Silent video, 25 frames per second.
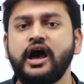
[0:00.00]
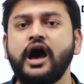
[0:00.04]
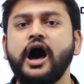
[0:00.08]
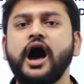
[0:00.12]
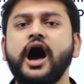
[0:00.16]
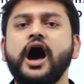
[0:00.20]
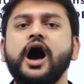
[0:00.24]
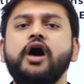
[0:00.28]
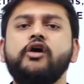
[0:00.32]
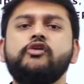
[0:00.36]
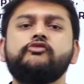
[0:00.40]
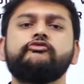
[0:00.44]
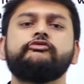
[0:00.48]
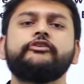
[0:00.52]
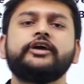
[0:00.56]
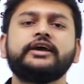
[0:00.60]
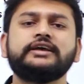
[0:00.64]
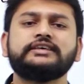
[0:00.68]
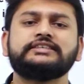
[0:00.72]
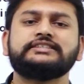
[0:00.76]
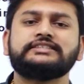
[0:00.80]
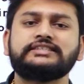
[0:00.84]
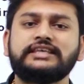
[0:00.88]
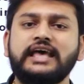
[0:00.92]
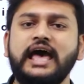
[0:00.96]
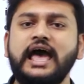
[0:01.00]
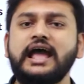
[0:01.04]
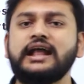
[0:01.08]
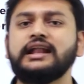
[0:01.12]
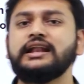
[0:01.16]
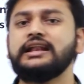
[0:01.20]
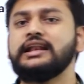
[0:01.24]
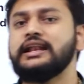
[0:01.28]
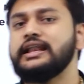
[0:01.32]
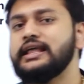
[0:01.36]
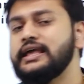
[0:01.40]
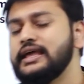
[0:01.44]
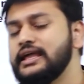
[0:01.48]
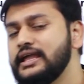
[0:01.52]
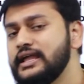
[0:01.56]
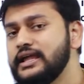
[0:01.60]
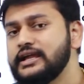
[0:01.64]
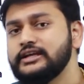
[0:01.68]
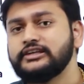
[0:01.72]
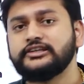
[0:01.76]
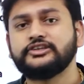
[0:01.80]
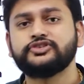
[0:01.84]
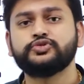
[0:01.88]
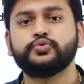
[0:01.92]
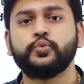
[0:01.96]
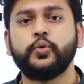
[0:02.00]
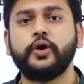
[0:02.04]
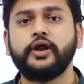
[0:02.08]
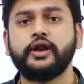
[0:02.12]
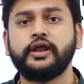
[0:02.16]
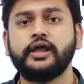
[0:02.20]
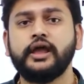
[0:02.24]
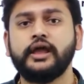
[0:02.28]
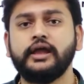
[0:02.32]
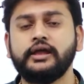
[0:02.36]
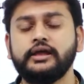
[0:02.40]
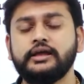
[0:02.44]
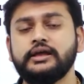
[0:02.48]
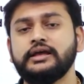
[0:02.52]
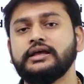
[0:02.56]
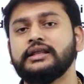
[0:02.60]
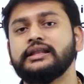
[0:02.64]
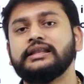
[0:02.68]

how exactly it is working,